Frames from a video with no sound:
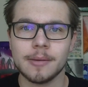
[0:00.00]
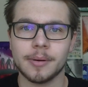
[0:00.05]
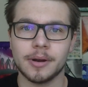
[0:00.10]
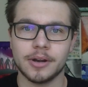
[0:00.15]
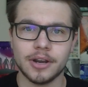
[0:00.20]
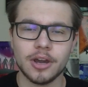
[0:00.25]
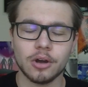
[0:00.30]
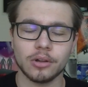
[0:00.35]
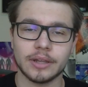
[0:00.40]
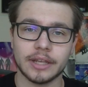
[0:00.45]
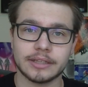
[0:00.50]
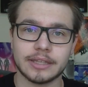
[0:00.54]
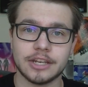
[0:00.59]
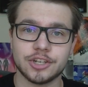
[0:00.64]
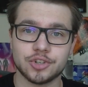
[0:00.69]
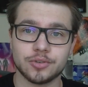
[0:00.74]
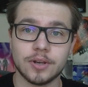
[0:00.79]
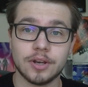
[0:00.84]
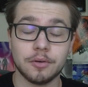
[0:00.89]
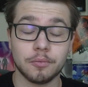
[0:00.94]
But no, like, they
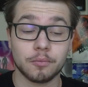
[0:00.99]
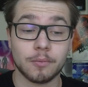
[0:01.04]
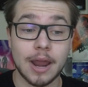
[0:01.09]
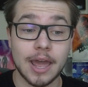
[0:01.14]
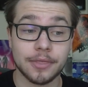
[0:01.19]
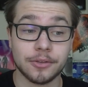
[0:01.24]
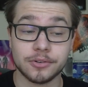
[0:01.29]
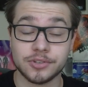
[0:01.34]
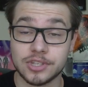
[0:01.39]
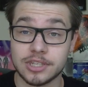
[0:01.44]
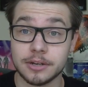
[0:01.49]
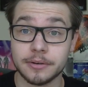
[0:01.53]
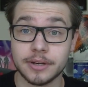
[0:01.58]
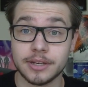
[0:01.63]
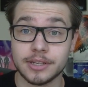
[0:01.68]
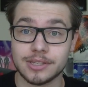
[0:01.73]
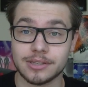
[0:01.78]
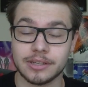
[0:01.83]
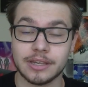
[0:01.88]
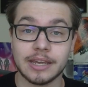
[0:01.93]
treat it rather
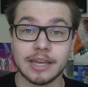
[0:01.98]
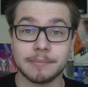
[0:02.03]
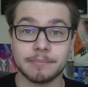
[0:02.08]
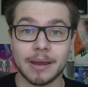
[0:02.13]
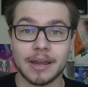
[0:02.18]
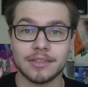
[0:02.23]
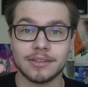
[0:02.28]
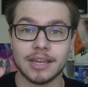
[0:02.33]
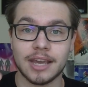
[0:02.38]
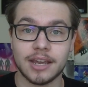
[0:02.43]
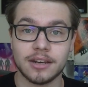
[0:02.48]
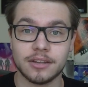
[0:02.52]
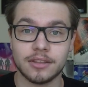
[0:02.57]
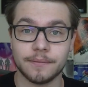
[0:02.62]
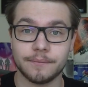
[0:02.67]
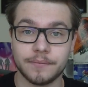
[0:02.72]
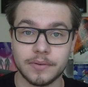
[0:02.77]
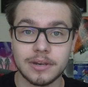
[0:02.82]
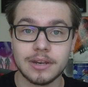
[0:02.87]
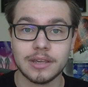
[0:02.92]
seriously, and by the end of
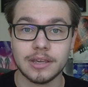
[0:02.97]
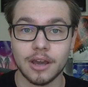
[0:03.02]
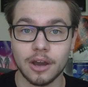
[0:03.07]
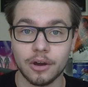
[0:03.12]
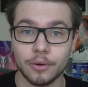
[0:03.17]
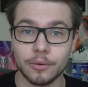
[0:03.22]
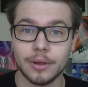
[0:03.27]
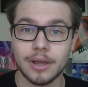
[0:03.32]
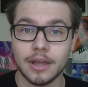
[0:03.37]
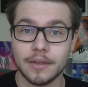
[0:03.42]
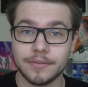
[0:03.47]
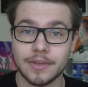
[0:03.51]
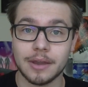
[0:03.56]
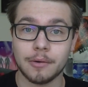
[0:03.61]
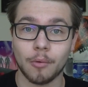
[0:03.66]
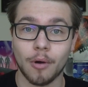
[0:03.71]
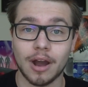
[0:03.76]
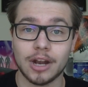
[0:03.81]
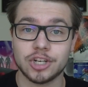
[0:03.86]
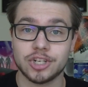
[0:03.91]
the video, they
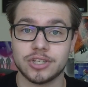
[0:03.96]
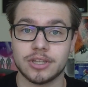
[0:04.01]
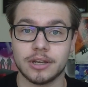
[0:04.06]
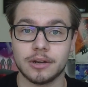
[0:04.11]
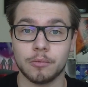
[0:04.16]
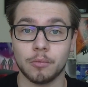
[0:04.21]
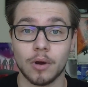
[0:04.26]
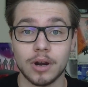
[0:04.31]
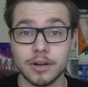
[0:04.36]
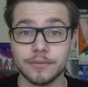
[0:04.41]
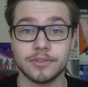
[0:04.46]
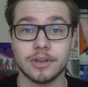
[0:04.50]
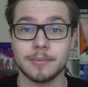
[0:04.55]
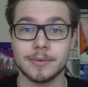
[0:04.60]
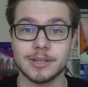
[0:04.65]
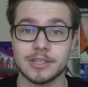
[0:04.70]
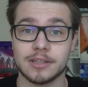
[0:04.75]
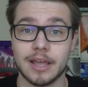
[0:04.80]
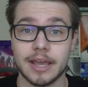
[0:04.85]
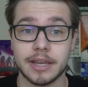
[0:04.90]
watch that one of them
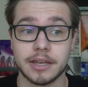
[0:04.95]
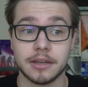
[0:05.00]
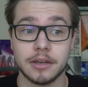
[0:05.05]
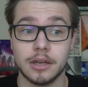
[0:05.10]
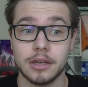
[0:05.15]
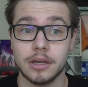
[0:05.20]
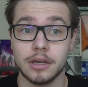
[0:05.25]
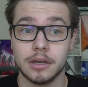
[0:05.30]
is like,